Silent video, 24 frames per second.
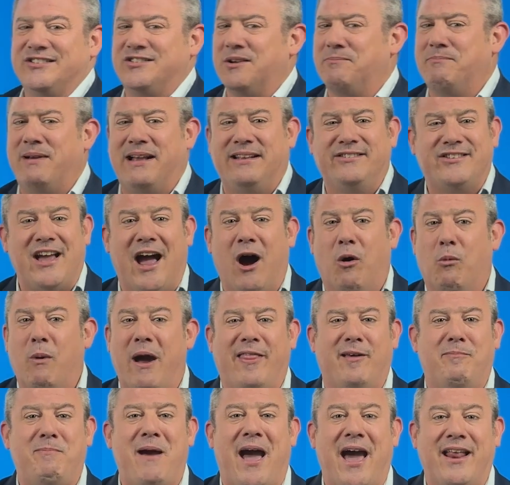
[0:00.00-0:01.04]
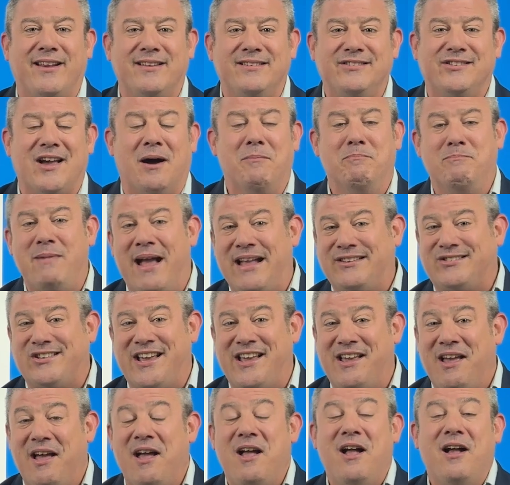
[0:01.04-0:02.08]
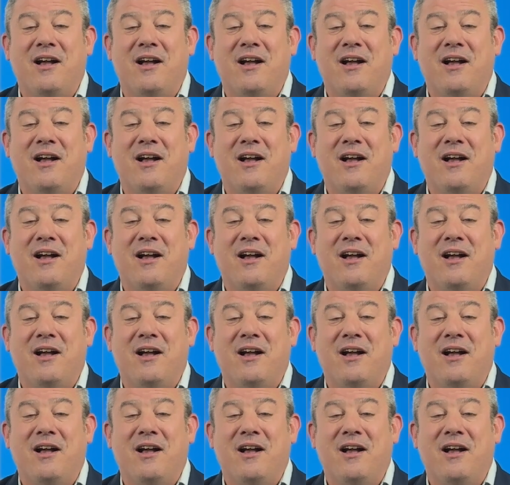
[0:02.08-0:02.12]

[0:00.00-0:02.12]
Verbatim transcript: It means our weather patterns are messy.